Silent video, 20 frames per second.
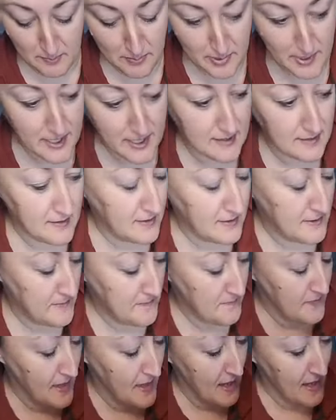up paint.
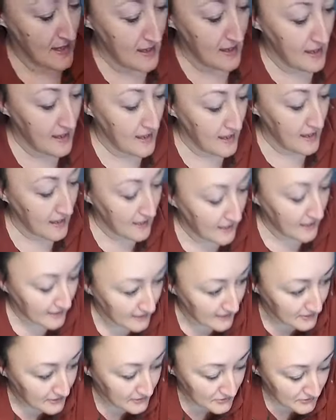
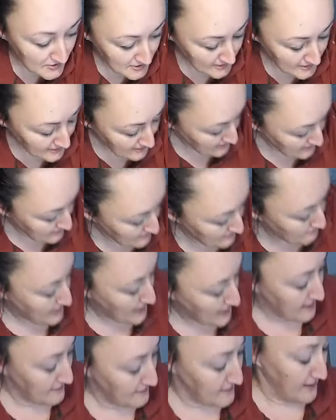And you'll see
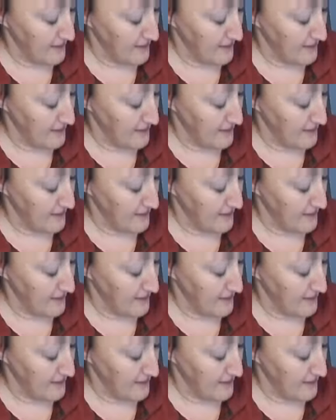by